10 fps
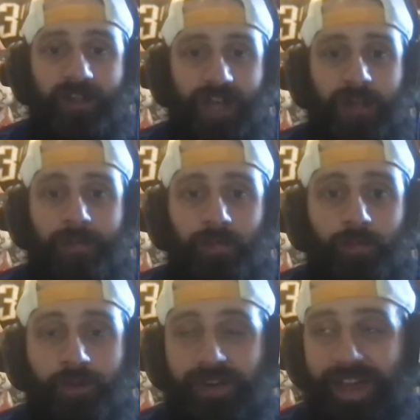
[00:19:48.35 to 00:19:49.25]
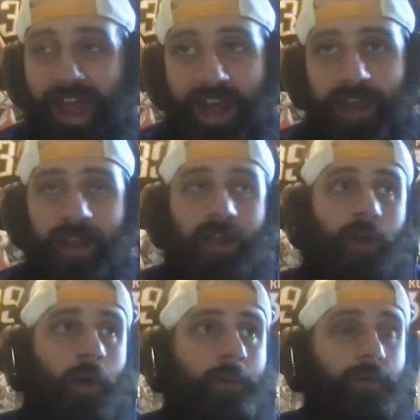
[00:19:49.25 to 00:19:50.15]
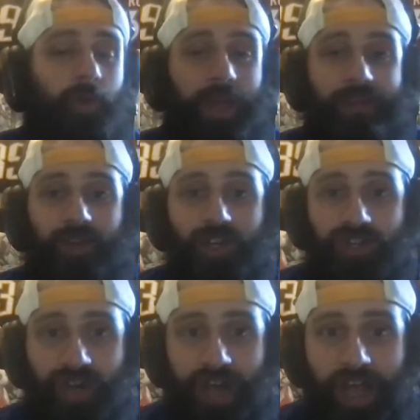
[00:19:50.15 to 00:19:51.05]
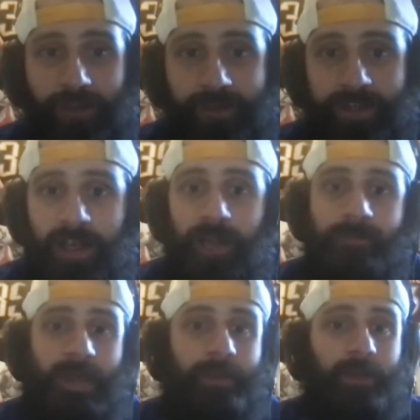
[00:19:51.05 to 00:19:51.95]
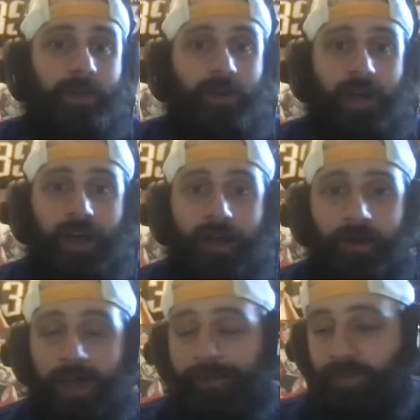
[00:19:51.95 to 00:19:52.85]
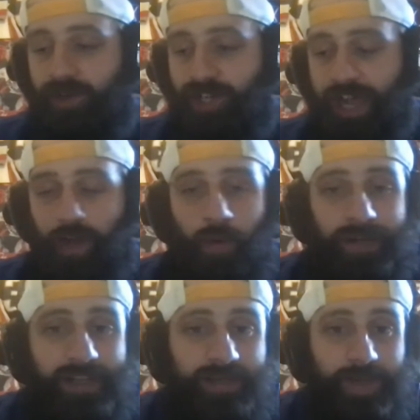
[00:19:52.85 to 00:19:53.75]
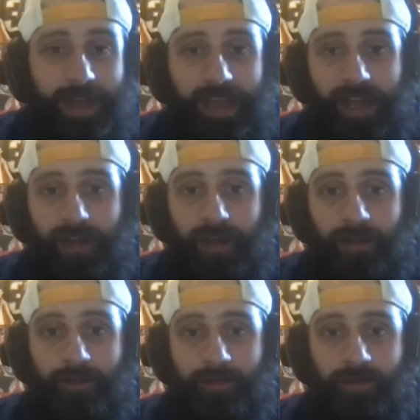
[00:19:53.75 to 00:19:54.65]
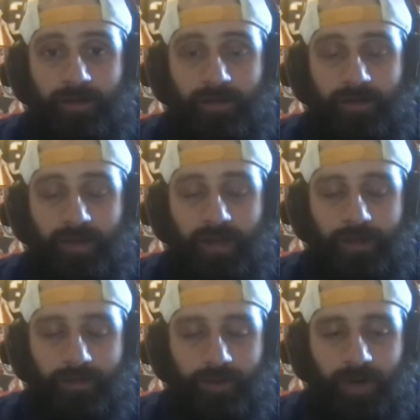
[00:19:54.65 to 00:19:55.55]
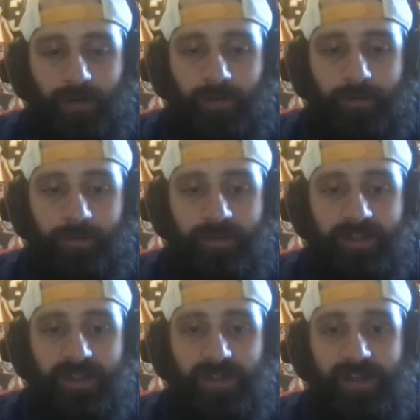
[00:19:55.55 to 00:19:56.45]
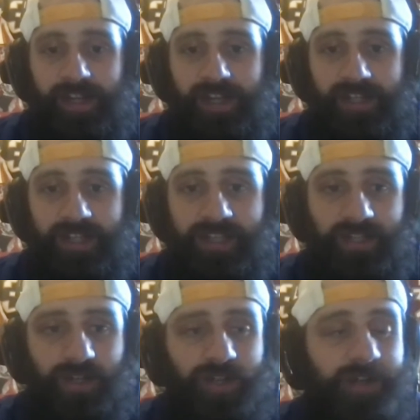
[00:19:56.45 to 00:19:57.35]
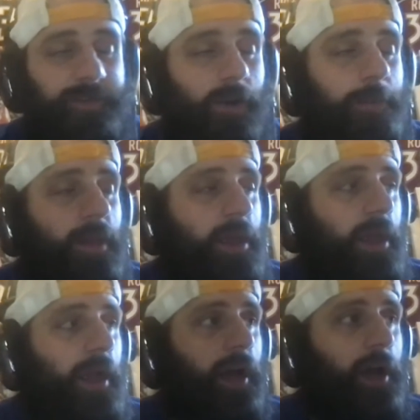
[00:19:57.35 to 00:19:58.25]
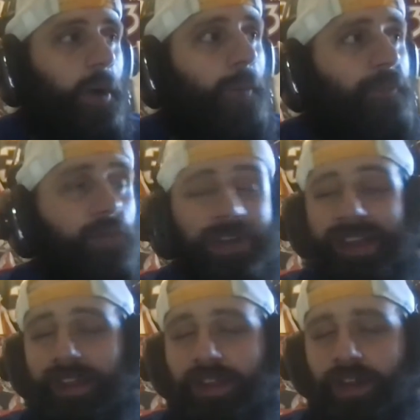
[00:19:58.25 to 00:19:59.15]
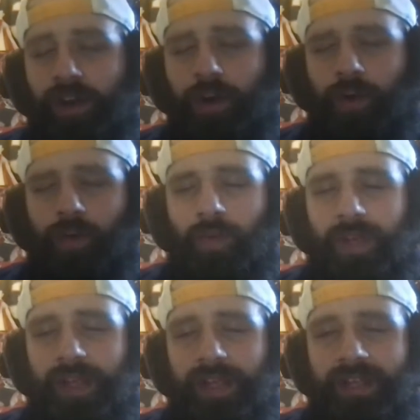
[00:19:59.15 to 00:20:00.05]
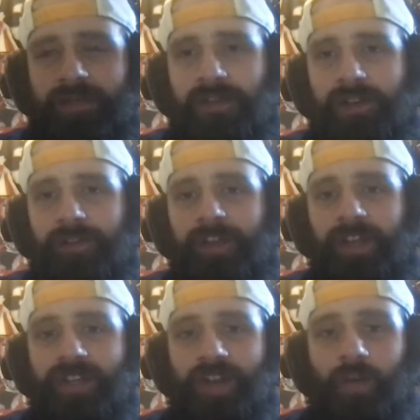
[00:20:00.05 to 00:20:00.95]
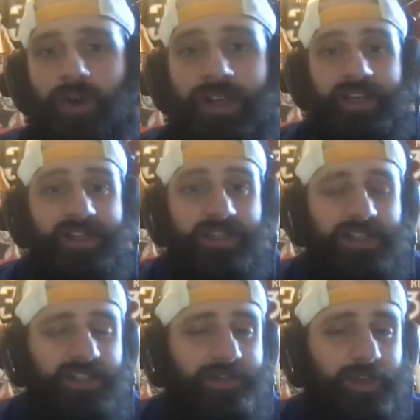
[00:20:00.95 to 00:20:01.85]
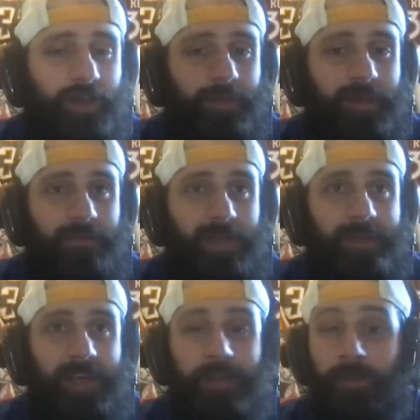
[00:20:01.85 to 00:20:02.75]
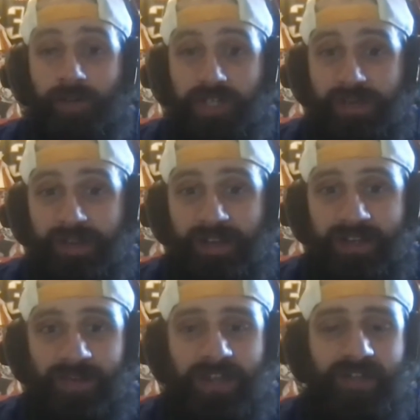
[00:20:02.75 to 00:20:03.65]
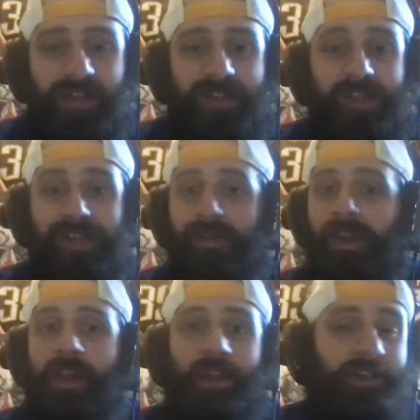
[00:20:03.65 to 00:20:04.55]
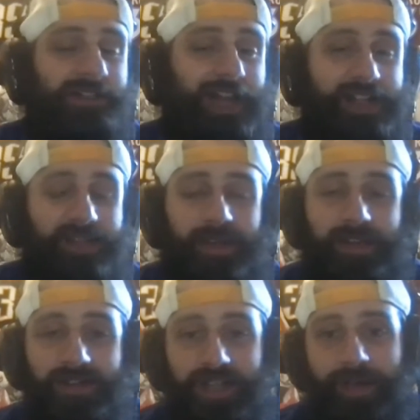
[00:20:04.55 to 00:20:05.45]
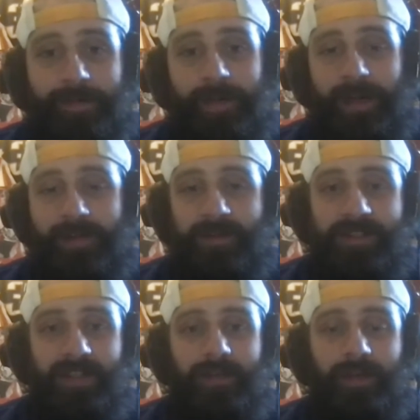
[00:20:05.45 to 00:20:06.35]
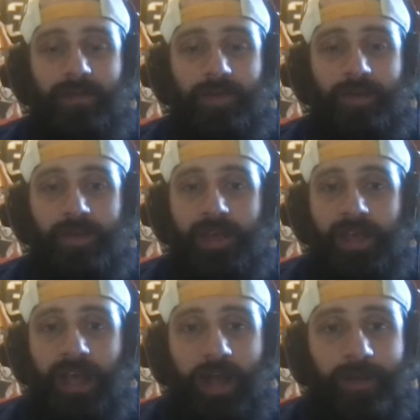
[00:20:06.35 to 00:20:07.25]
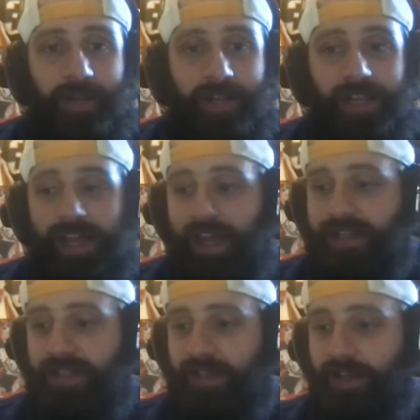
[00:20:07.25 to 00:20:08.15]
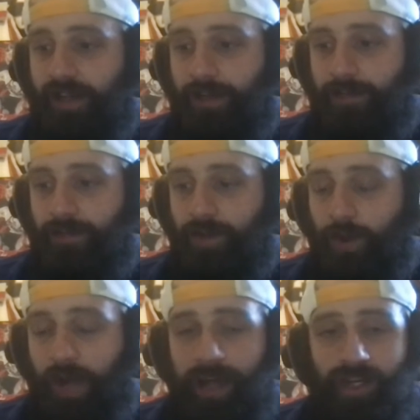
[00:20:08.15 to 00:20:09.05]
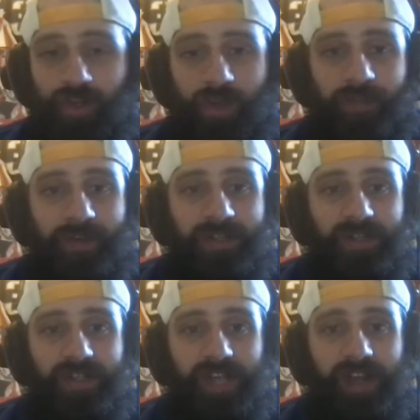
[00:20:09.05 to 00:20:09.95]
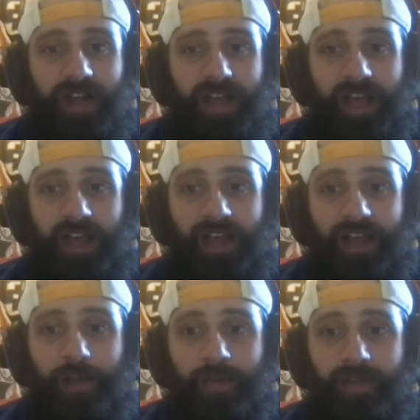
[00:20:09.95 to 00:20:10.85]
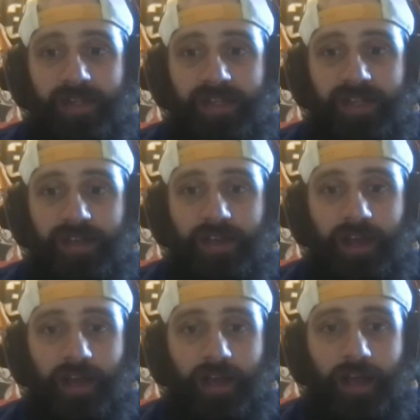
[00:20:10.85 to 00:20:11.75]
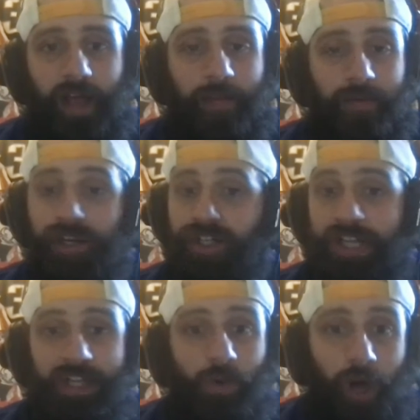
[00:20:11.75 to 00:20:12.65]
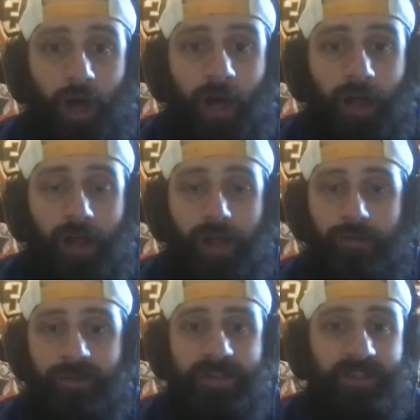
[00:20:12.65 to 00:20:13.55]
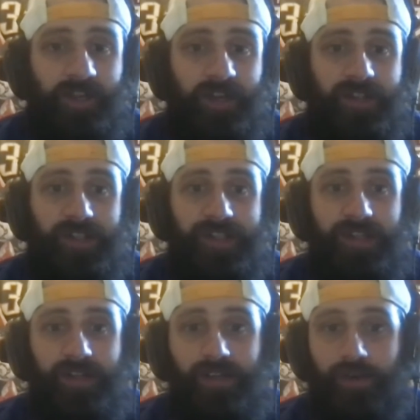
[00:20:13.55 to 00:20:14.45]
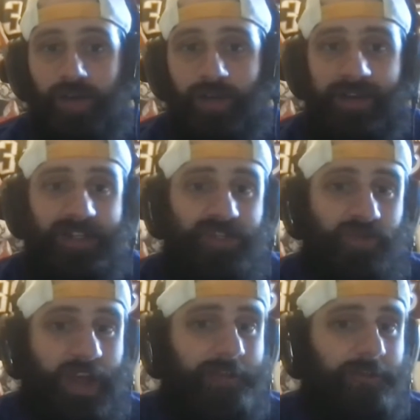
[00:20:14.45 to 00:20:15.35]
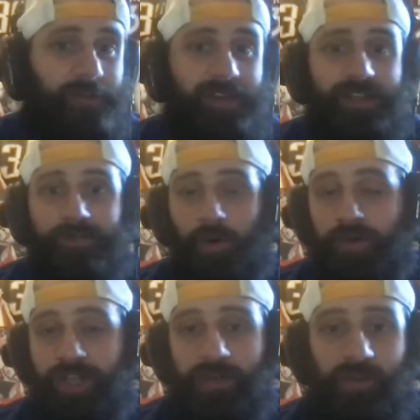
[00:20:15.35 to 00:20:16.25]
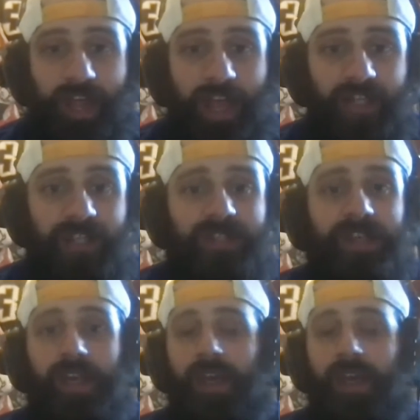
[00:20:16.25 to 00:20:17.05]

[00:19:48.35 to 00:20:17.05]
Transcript: Try and blueprint that. Hopefully we have a good draft. maybe after Jack Quinn gets back out, recovering from this injury that he just had surgery from, hopefully, we get some clarification on where is in his development. Maybe he pushes to make this roster next season. There's a lot to be optimistic about, but I'm going to let you guys go on, enjoy the rest of your Saturday. I'll hang up and listen. I appreciate you all this entire season, coming on this ride for me and these post-game reactions.